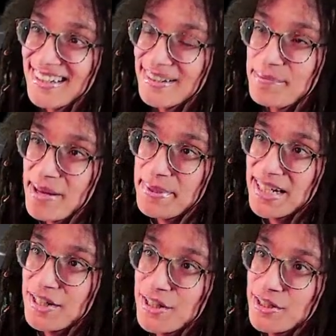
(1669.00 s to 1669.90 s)
Maybe I
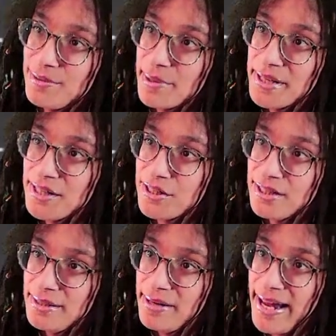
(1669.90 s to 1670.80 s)
should
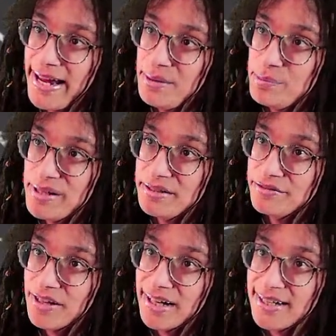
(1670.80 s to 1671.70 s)

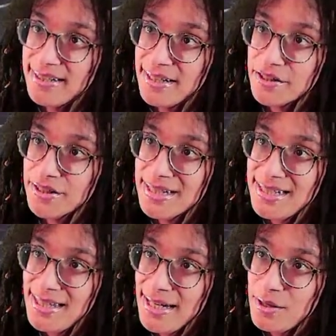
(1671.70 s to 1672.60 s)
8-bitify it. Now there
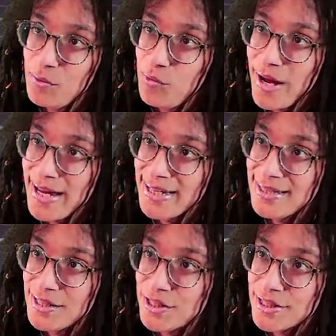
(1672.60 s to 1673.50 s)
is like a way
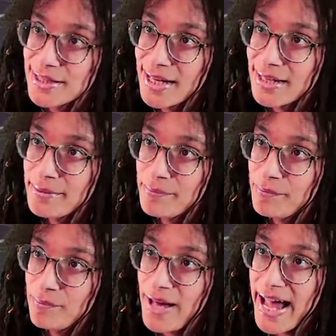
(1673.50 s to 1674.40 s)
to just like
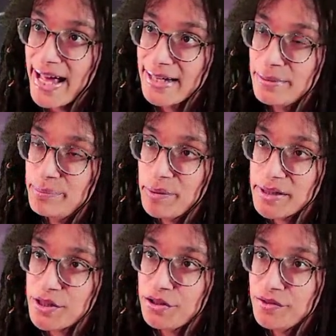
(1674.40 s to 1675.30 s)
add a
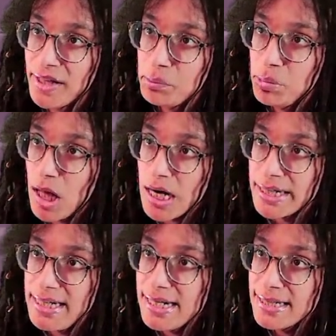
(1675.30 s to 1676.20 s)
bunch of like
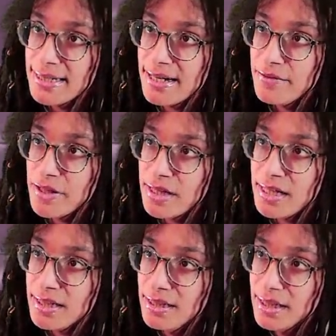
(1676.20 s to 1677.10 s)
blockiness to
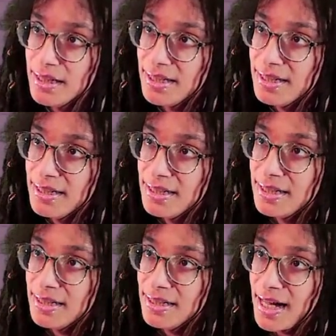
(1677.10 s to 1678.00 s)
everything.
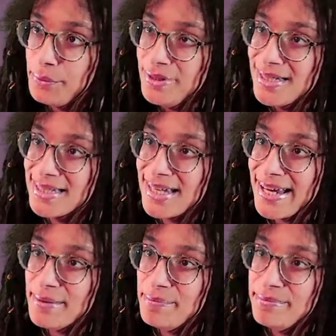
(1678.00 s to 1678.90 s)
I wouldn't say
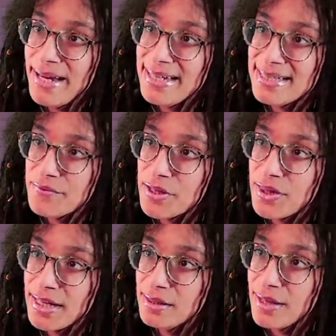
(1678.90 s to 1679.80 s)
it makes everything